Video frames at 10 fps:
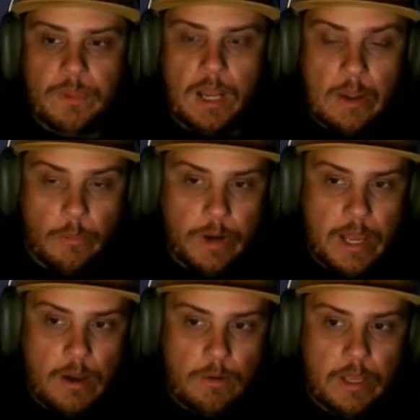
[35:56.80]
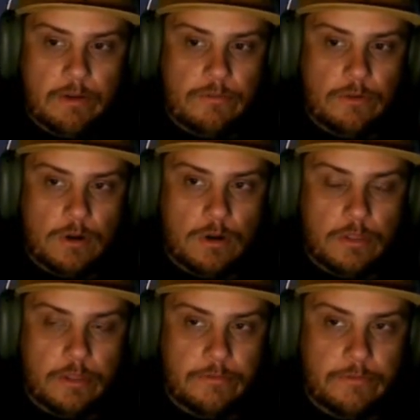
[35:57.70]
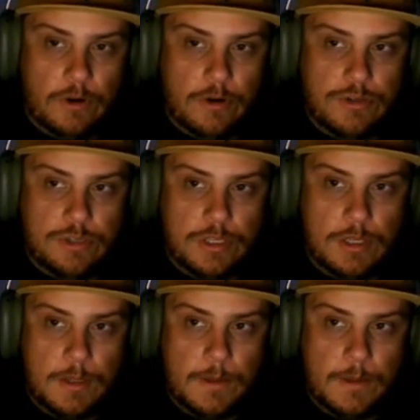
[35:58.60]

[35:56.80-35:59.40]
I went out and for the first,